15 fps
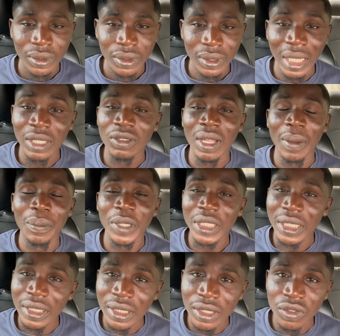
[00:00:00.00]
That's why I'm
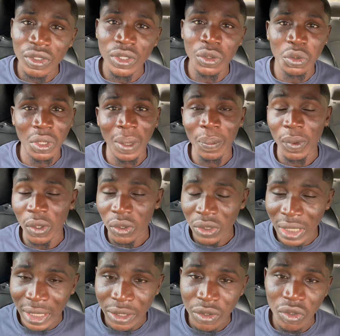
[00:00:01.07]
making this video to
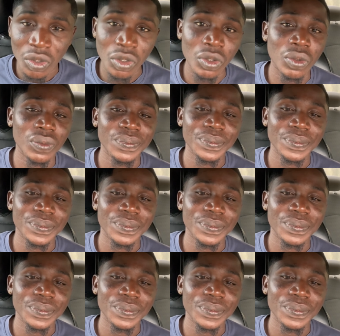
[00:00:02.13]
apologize to you.